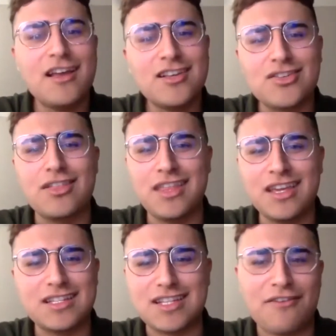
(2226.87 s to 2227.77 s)
So I think
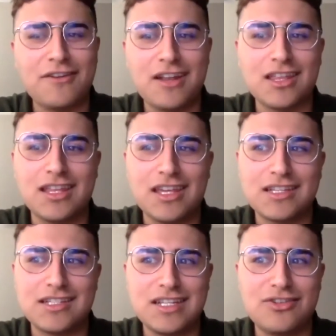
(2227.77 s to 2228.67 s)
it definitely
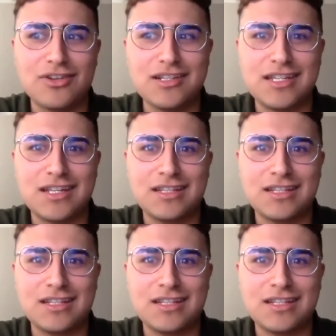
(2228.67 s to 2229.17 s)
is decreasing